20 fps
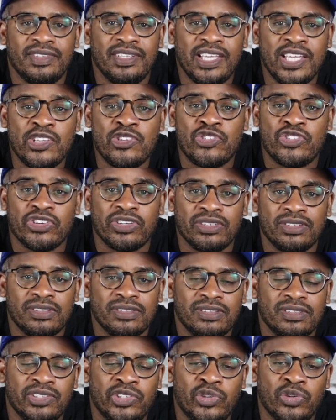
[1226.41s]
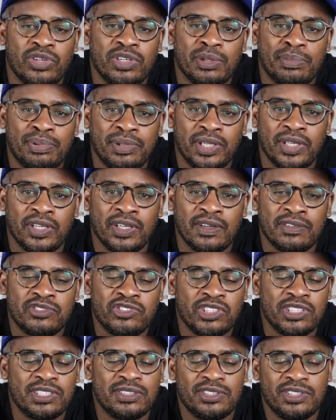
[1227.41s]
injured during the playoffs.
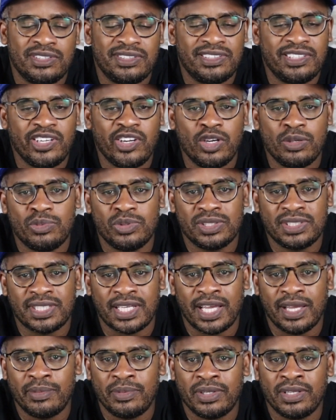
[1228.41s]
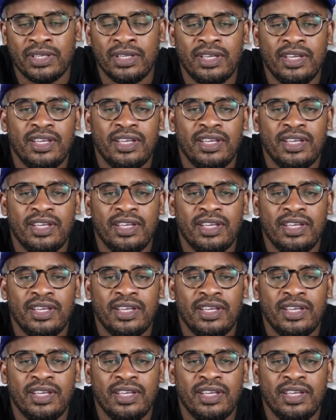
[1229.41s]
Just terrible timing.